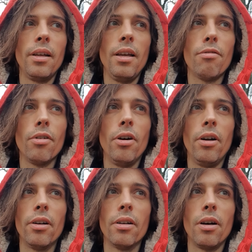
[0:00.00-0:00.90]
if
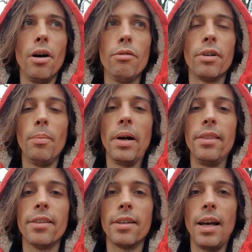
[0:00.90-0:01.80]
not over a
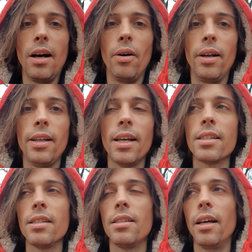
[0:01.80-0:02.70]
month now and he
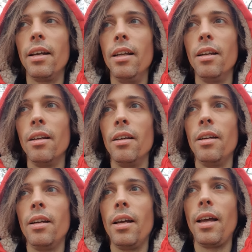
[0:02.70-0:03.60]
hasn't done it.
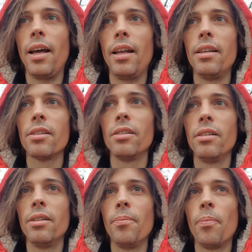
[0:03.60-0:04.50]
And
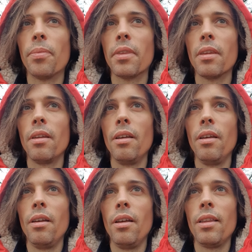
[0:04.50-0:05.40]

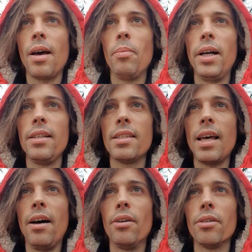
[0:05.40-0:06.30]
that might
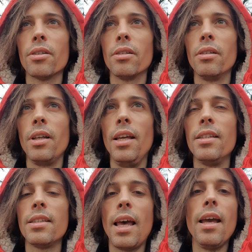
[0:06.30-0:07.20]
sound
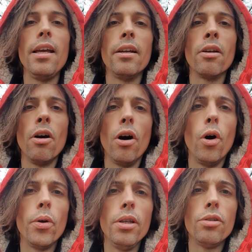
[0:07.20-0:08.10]
insane and
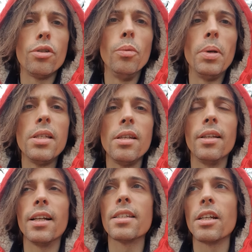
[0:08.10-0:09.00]
oh, he's too busy
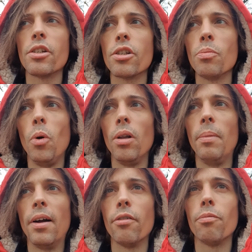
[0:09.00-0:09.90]
and that's such a small
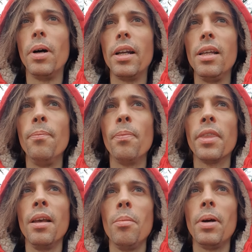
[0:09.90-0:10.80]
amount of money.
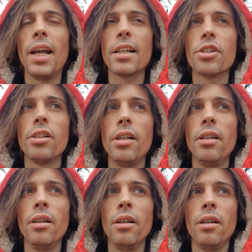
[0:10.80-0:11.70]
But actually,
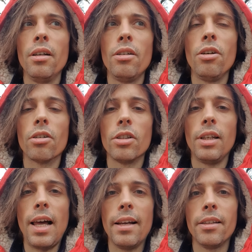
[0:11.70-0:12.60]
Dr.
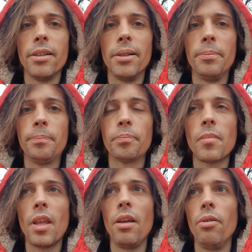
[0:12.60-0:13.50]
Lanka
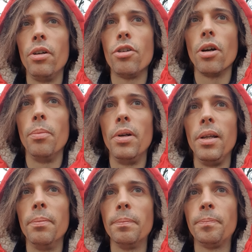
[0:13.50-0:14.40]
here in Germany